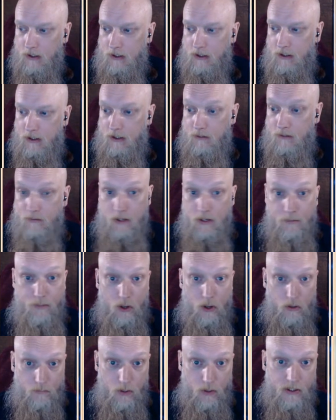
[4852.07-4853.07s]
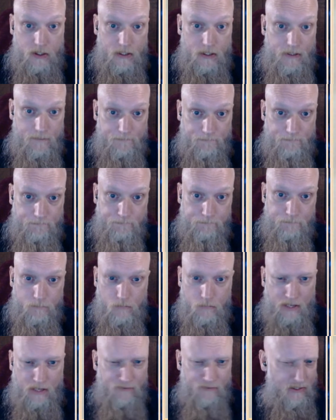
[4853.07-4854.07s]
A bog body,
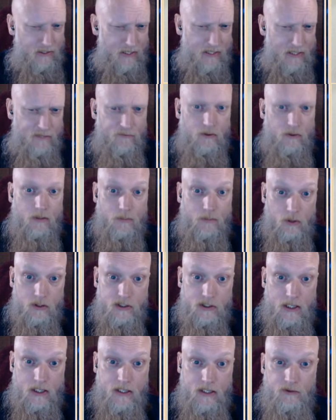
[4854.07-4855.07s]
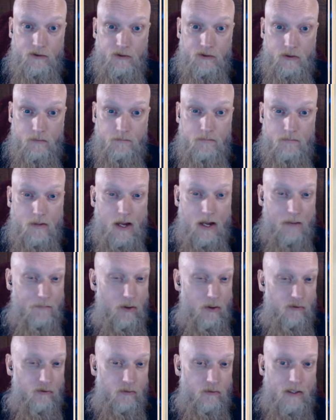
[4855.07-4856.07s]
I think dating from the Bronze Age,
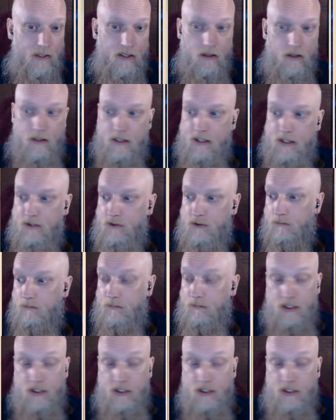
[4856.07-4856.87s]
possibly Iron Age.